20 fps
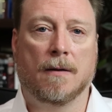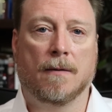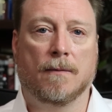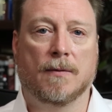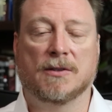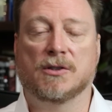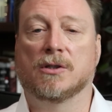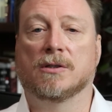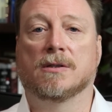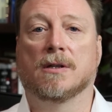
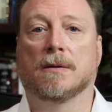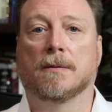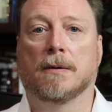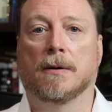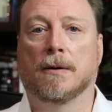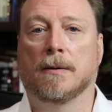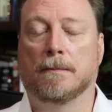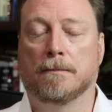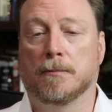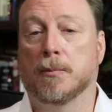which is
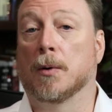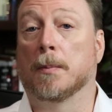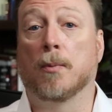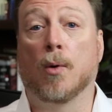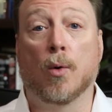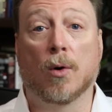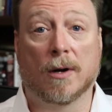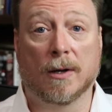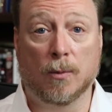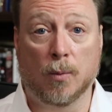the
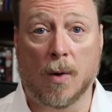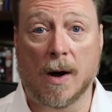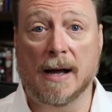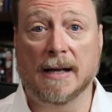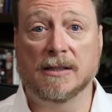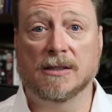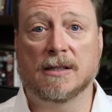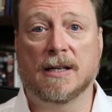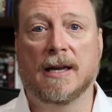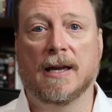purported
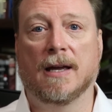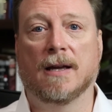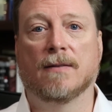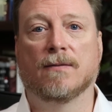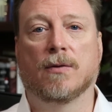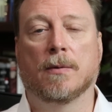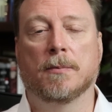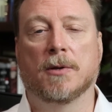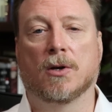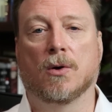wise
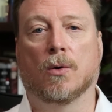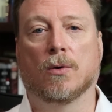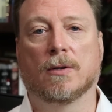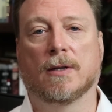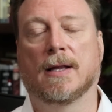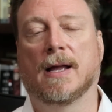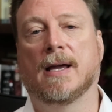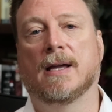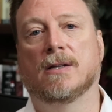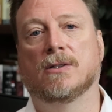king from the
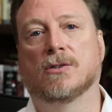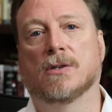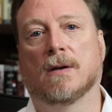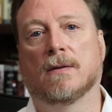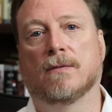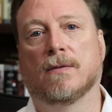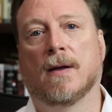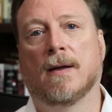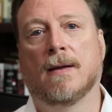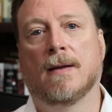golden age
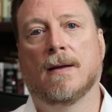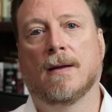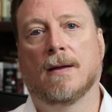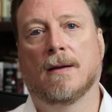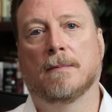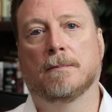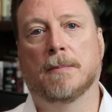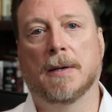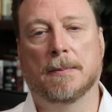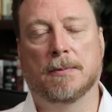of
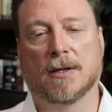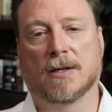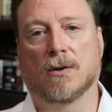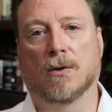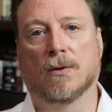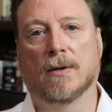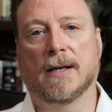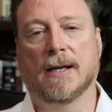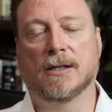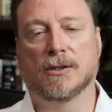
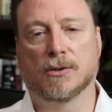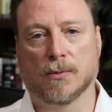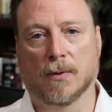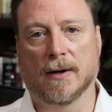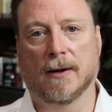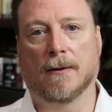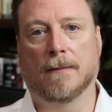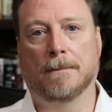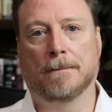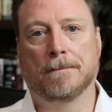biblical
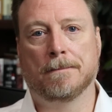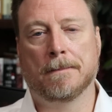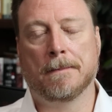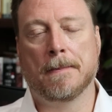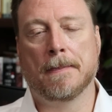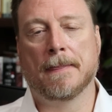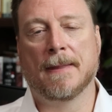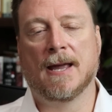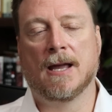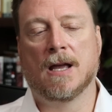Israel.
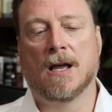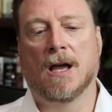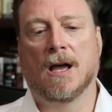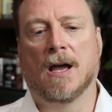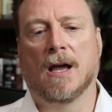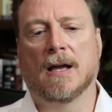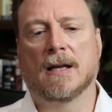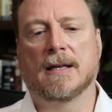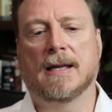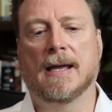
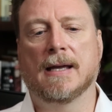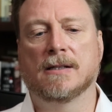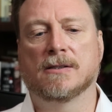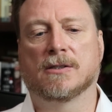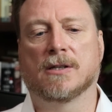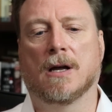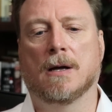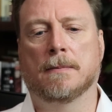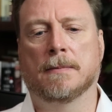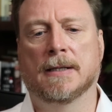King
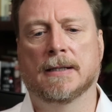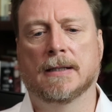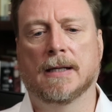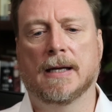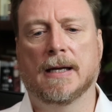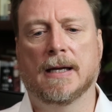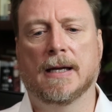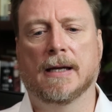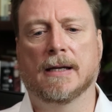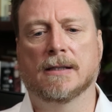Salman
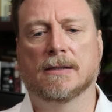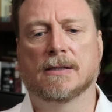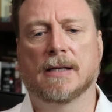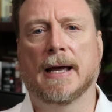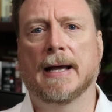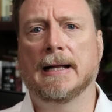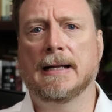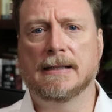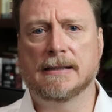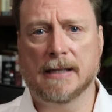is
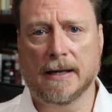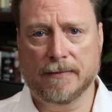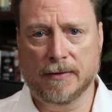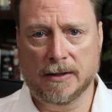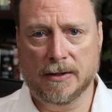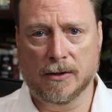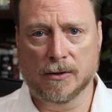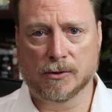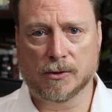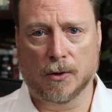
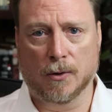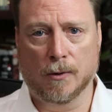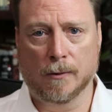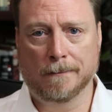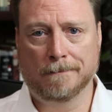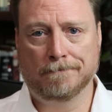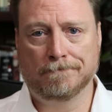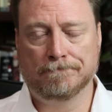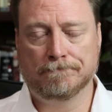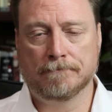87 years
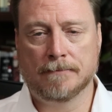old.